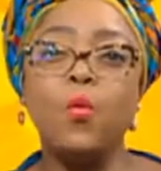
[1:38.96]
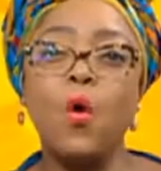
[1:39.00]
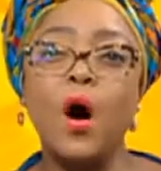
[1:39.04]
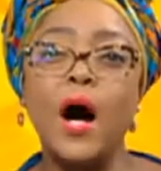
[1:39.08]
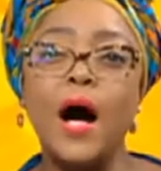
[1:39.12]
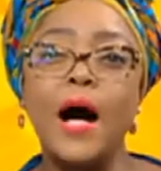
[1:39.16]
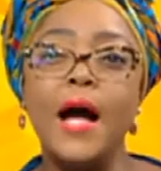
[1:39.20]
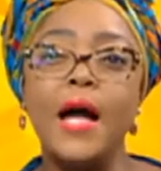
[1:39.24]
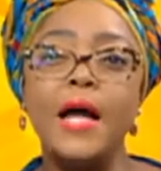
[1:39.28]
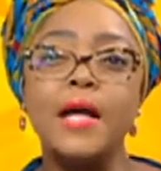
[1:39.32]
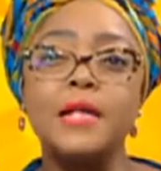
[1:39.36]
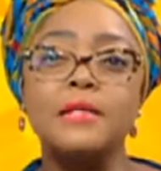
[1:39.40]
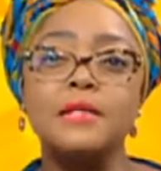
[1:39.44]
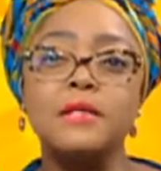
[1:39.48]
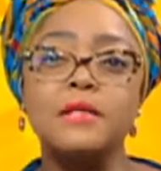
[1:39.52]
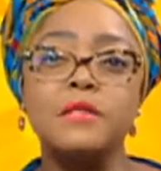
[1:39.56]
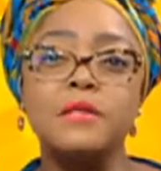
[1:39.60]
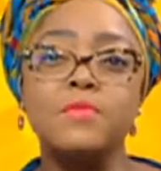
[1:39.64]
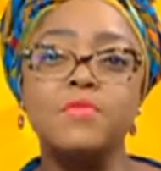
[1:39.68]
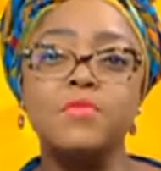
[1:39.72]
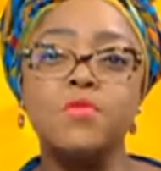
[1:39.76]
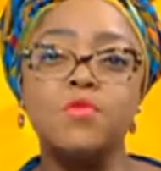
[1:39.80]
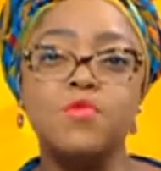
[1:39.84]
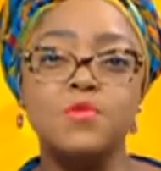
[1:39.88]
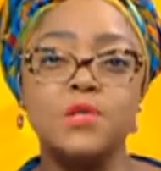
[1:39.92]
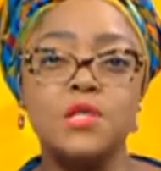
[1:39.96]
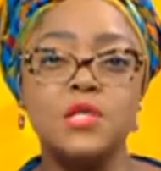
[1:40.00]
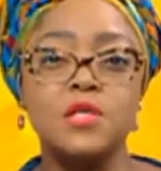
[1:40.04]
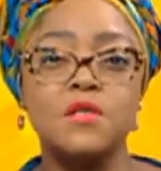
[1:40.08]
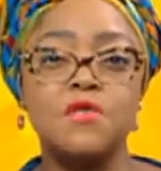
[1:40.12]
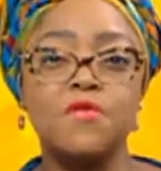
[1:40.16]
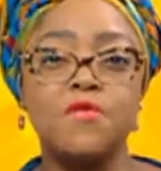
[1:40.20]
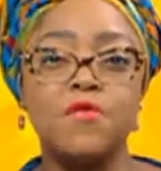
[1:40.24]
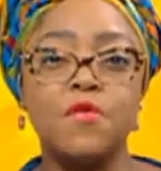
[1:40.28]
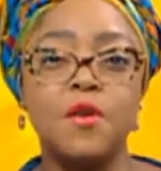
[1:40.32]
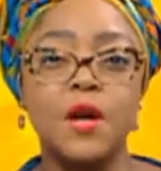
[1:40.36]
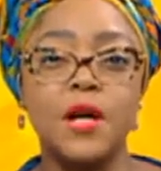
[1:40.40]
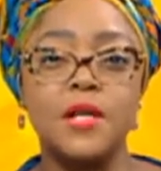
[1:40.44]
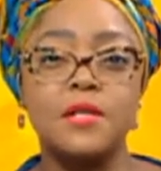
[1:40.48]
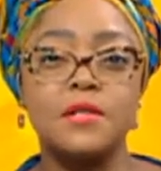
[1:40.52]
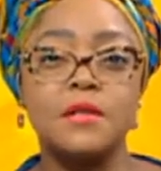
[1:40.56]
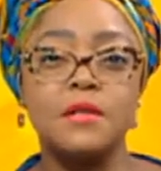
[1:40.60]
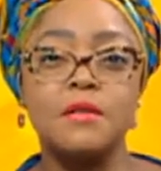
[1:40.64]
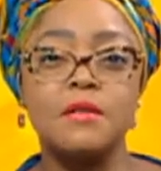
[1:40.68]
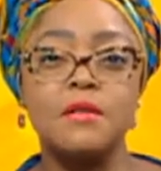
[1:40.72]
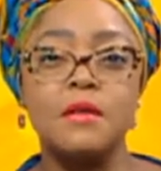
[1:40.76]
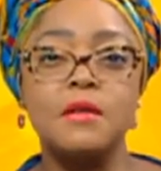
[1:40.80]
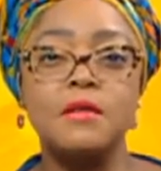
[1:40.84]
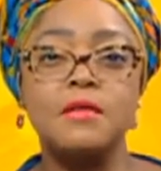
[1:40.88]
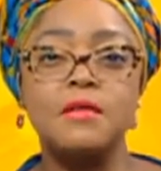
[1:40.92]
and why is it important for us
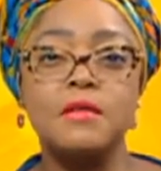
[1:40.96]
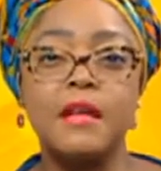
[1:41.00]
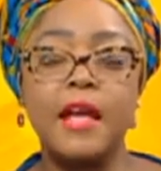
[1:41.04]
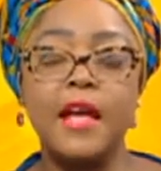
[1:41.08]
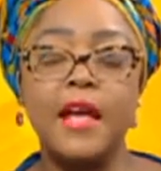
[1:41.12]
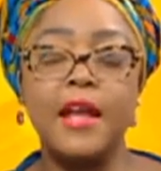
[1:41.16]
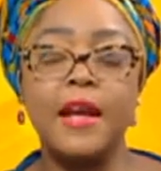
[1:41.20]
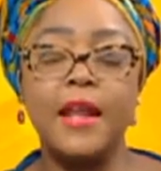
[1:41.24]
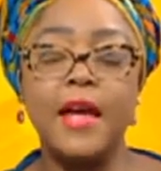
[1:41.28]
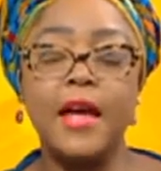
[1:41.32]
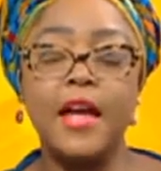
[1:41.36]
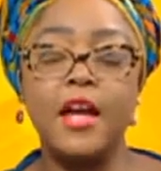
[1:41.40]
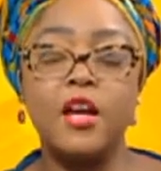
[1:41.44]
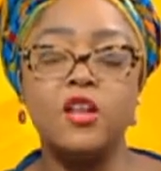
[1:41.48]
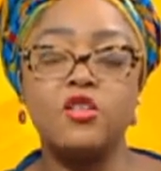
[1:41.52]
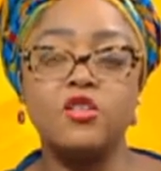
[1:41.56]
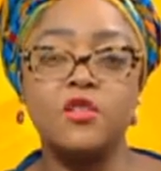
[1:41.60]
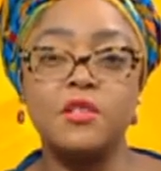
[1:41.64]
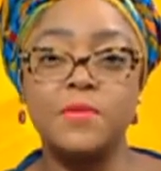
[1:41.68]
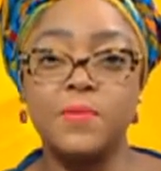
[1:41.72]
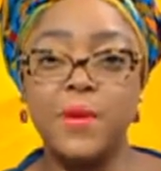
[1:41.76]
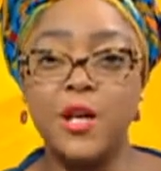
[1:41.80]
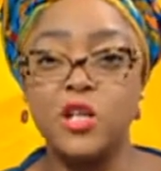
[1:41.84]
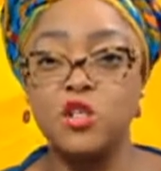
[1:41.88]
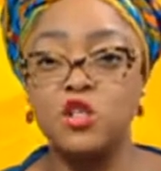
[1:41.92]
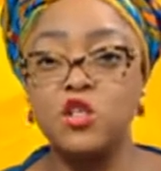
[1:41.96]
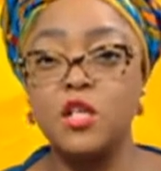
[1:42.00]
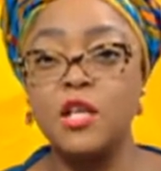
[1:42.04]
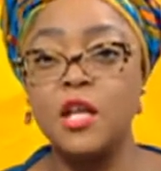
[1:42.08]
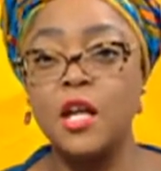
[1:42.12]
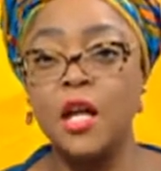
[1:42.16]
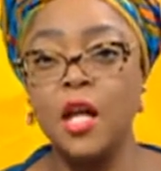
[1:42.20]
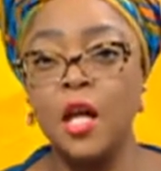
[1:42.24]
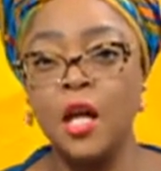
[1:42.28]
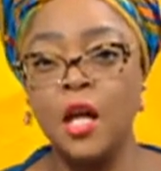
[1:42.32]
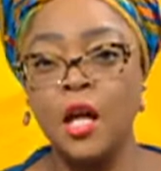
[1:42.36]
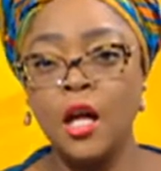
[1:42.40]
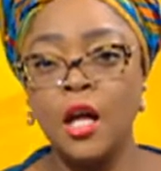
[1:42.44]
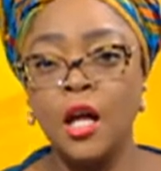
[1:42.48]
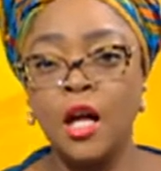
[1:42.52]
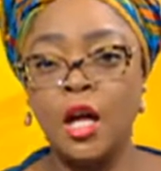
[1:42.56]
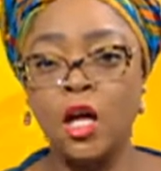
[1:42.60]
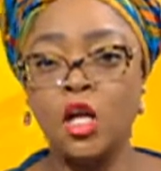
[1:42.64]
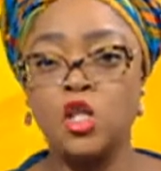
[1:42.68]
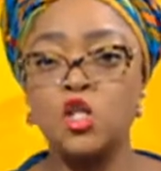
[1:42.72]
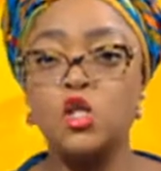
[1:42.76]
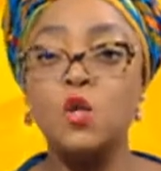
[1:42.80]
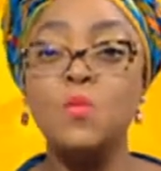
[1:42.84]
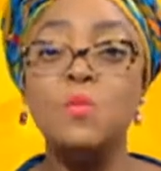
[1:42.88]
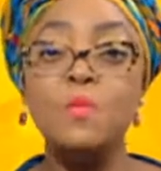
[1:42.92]
in this day and age, especially
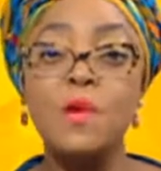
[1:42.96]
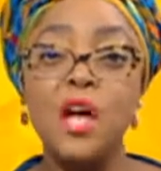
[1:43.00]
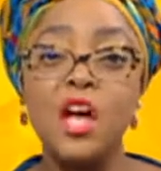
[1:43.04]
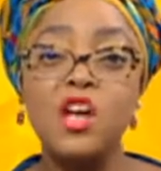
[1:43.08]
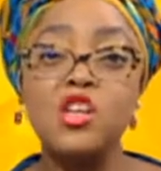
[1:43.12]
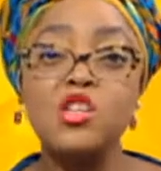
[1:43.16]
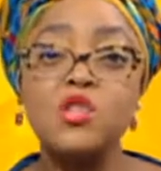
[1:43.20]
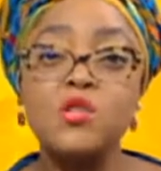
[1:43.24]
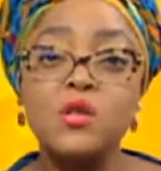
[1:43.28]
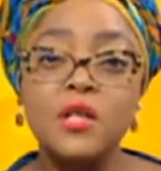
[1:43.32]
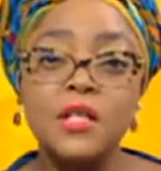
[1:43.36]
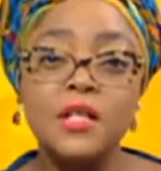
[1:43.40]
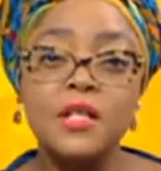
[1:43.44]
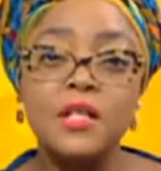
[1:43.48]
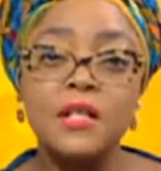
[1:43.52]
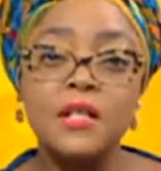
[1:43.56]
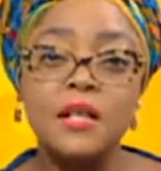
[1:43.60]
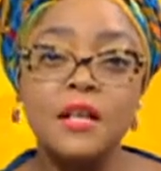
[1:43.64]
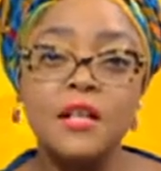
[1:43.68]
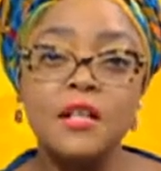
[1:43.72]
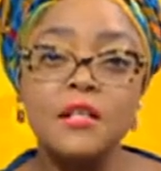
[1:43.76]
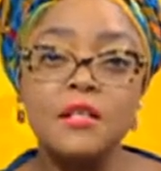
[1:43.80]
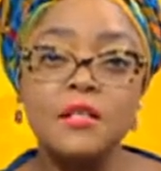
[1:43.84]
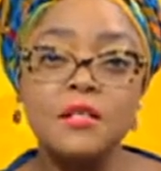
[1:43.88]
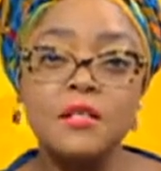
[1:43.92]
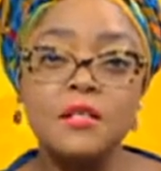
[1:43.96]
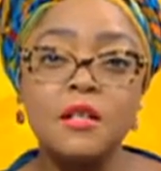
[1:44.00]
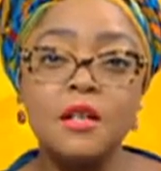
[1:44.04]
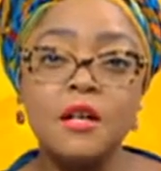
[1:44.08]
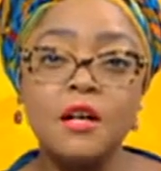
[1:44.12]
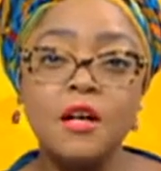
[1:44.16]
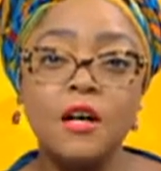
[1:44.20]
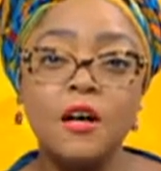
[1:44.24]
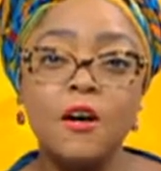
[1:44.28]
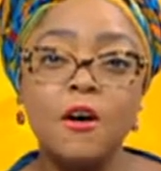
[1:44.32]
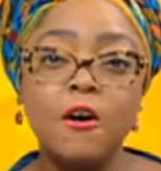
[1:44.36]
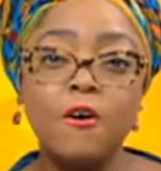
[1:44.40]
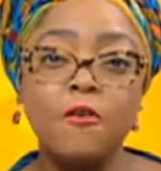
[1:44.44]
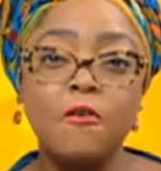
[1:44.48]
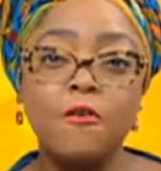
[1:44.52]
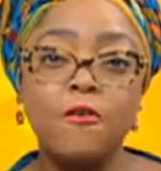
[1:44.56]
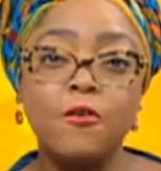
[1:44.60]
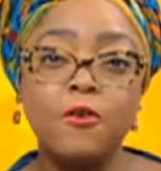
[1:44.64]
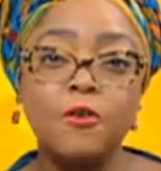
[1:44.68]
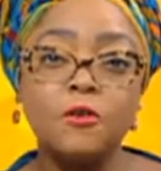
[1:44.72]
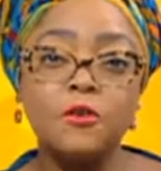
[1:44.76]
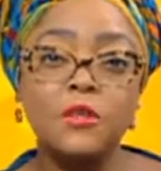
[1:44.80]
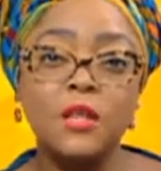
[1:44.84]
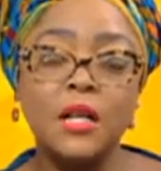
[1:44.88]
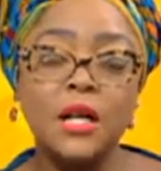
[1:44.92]
to measure it against
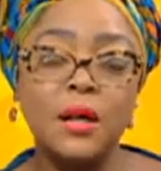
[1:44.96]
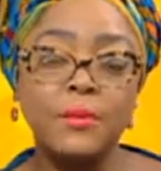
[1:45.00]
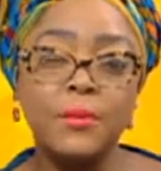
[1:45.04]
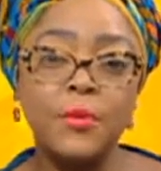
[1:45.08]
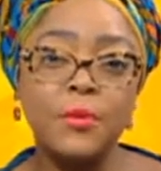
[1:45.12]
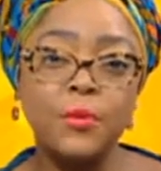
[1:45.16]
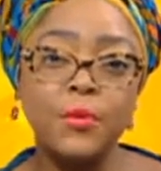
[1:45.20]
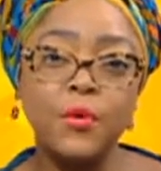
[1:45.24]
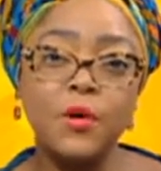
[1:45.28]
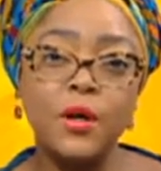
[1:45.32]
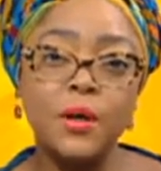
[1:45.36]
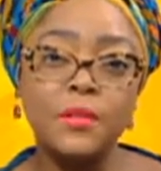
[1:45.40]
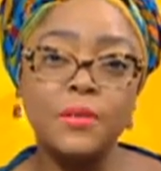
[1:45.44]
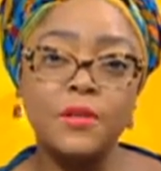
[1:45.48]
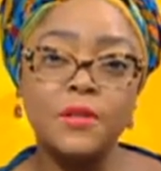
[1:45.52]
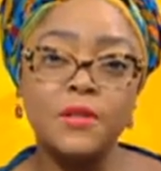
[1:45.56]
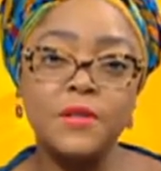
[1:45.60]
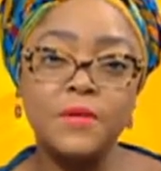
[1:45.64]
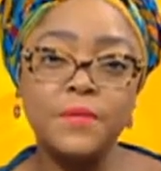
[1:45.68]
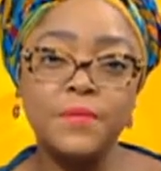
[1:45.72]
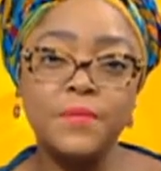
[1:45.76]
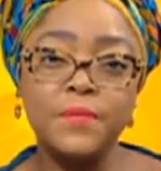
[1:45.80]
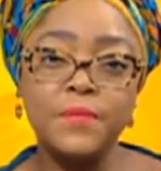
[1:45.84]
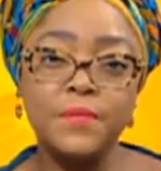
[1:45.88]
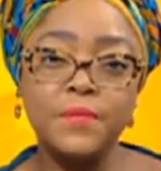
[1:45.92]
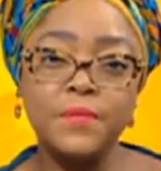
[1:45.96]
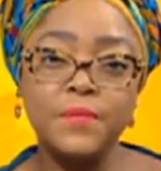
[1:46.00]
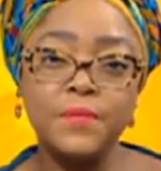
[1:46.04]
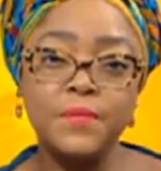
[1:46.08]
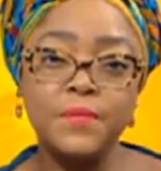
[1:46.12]
full-time employment?